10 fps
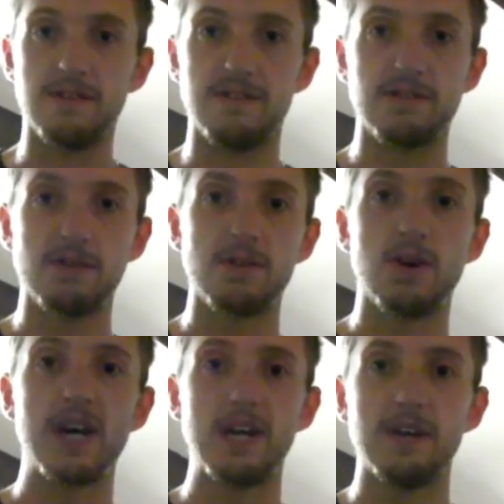the zero
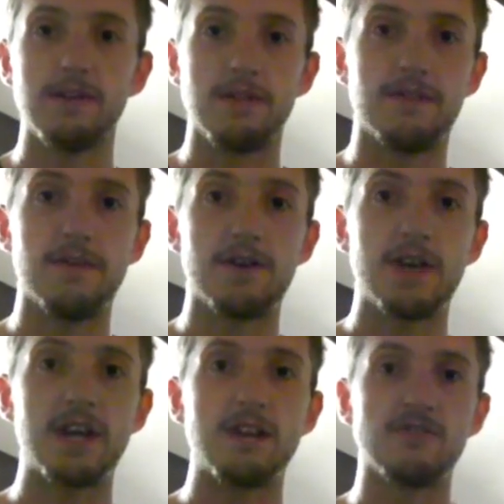line, the
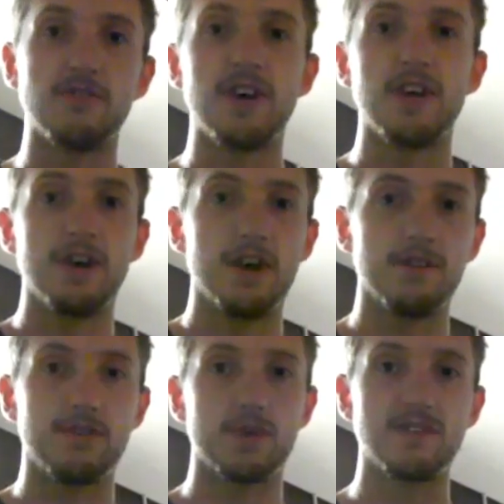13 inch line,
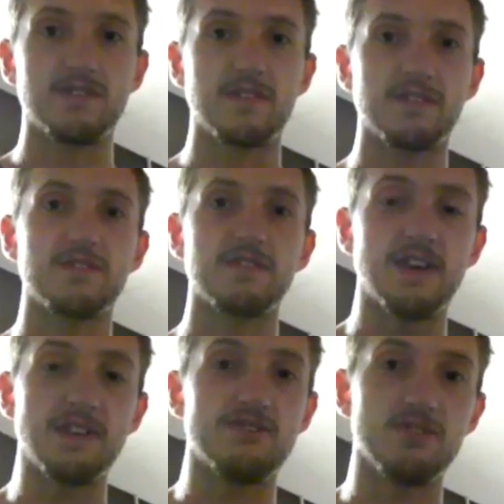and the
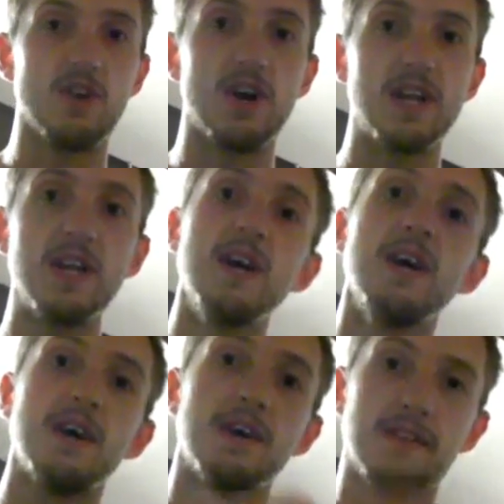26 inch line.
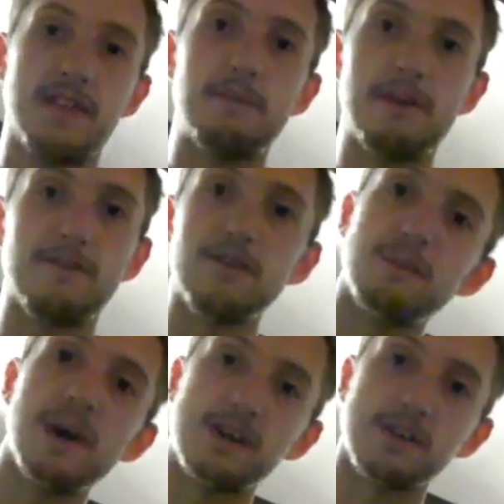They're my
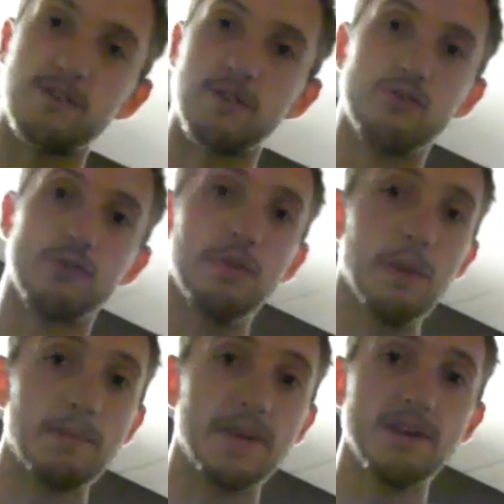first markings, so I'll draw
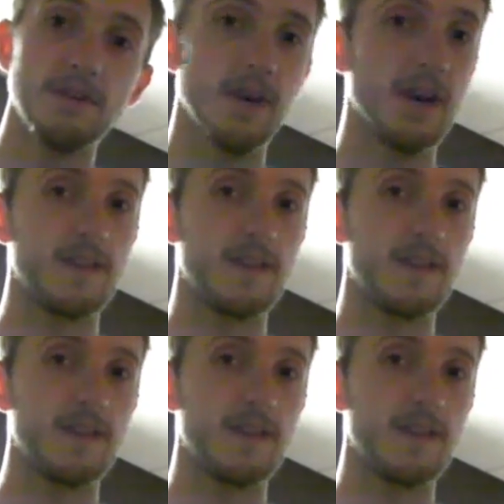them up now